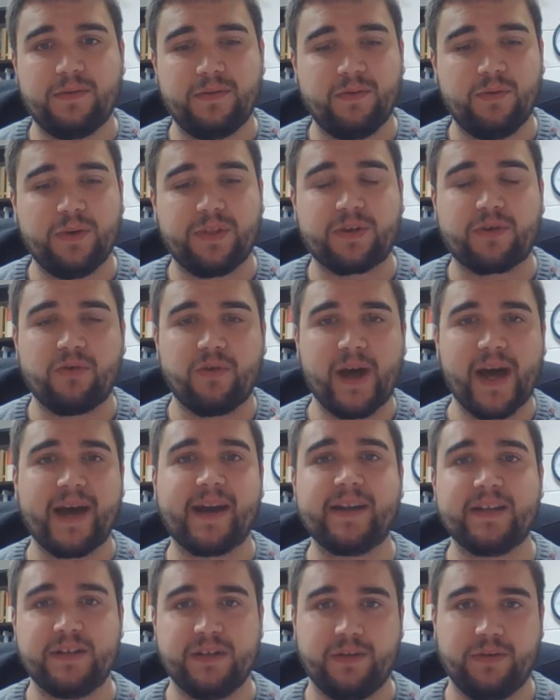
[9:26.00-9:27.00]
with
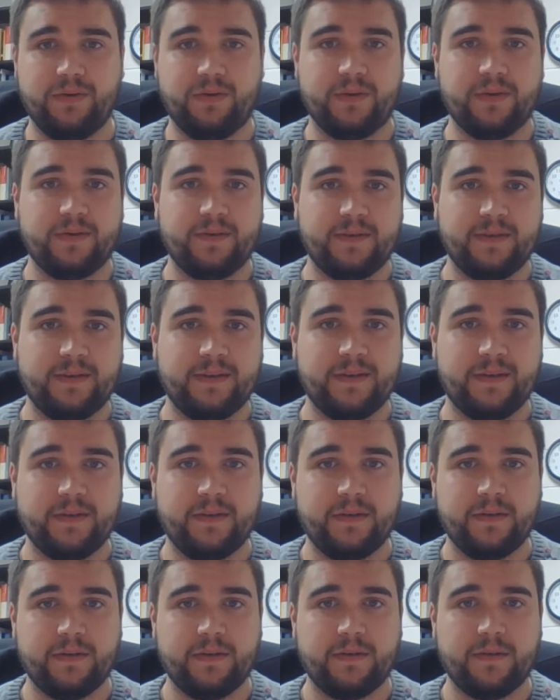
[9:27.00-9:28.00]
gratitude
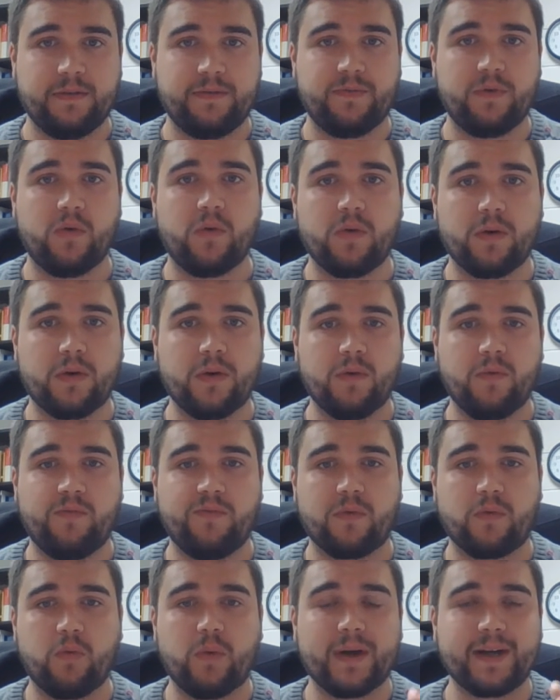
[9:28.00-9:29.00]
for
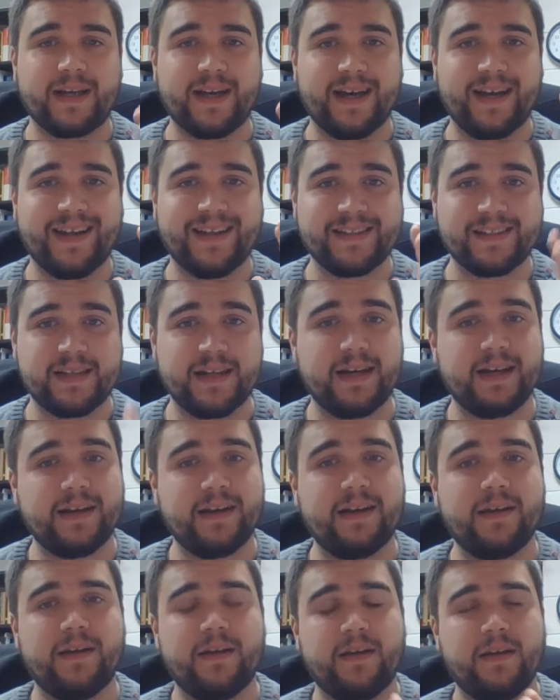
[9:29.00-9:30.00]
what God has
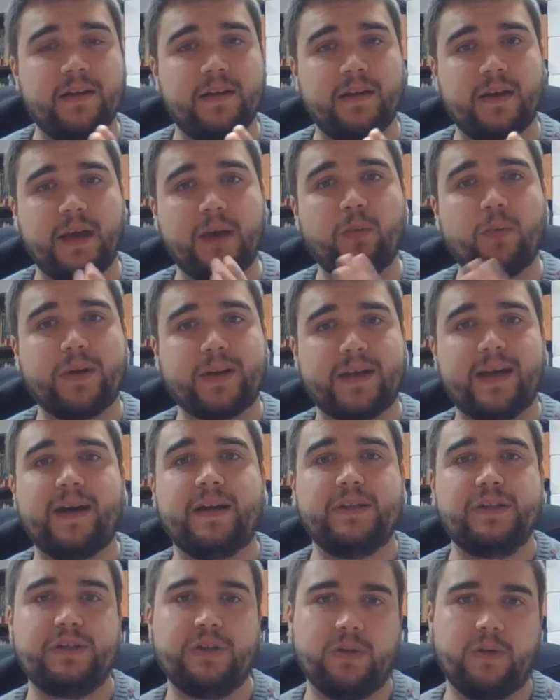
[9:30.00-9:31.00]
done and what
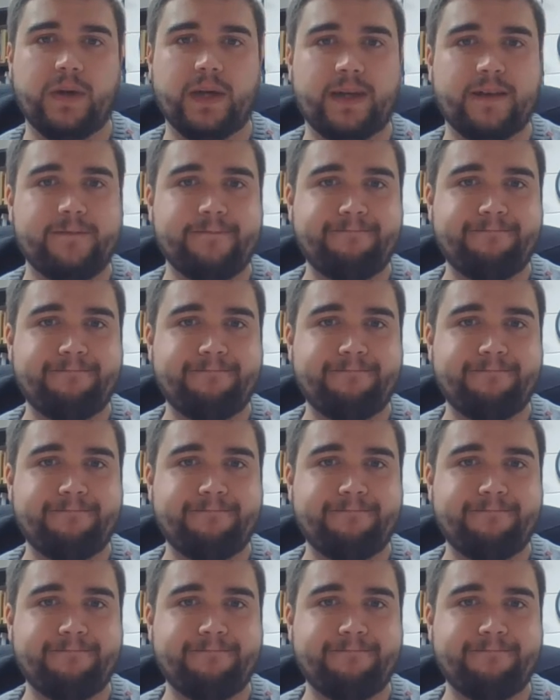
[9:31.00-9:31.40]
God is doing.